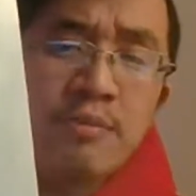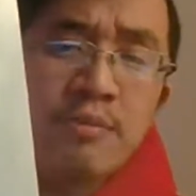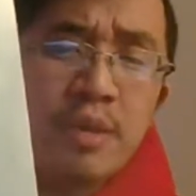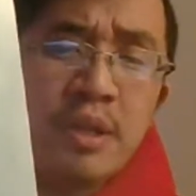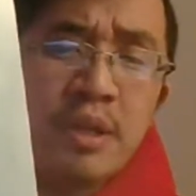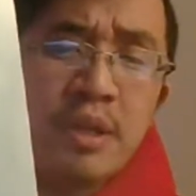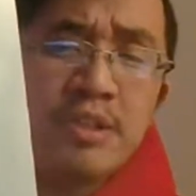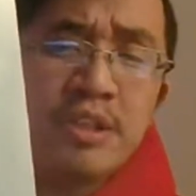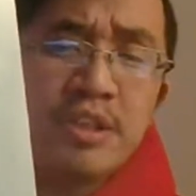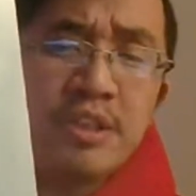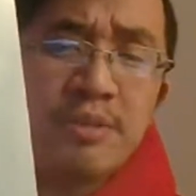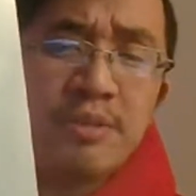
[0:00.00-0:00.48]

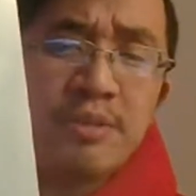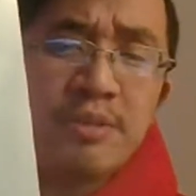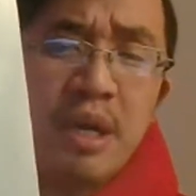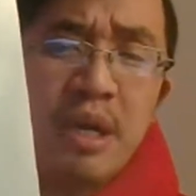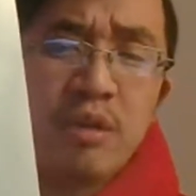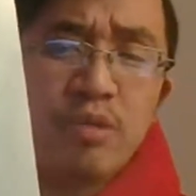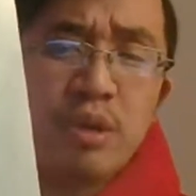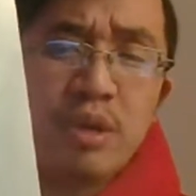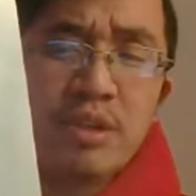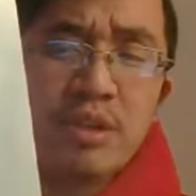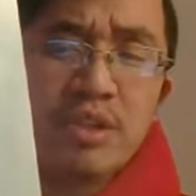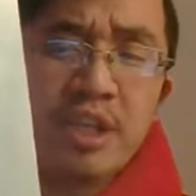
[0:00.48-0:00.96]
It doesn't
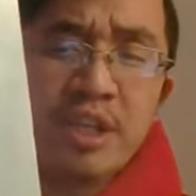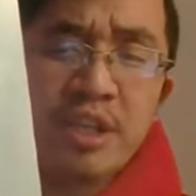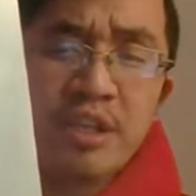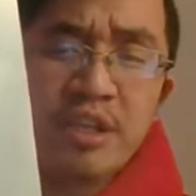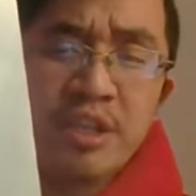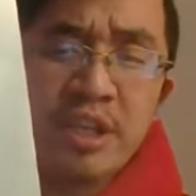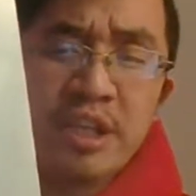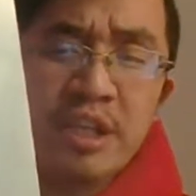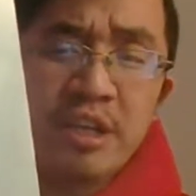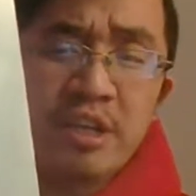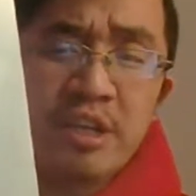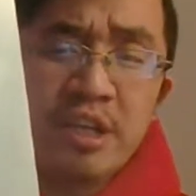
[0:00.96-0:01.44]
matter what
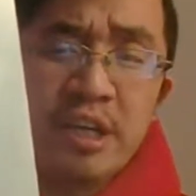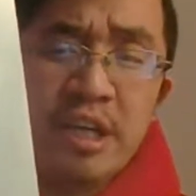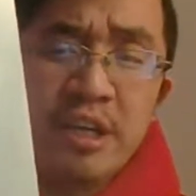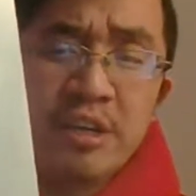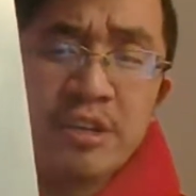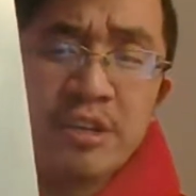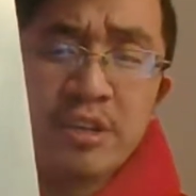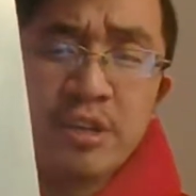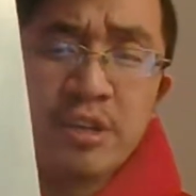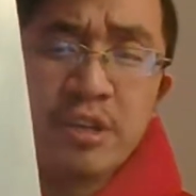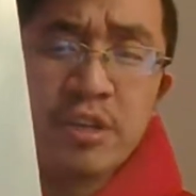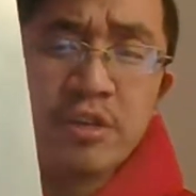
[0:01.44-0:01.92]
technique you
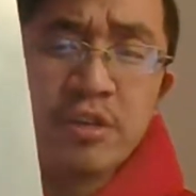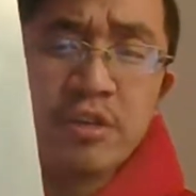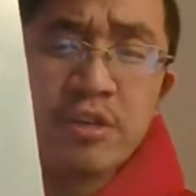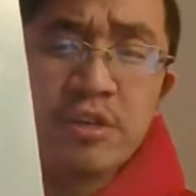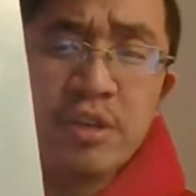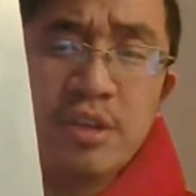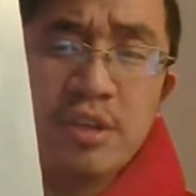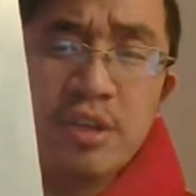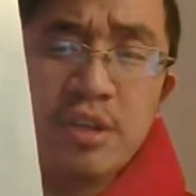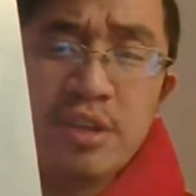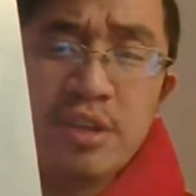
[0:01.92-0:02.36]
guys use.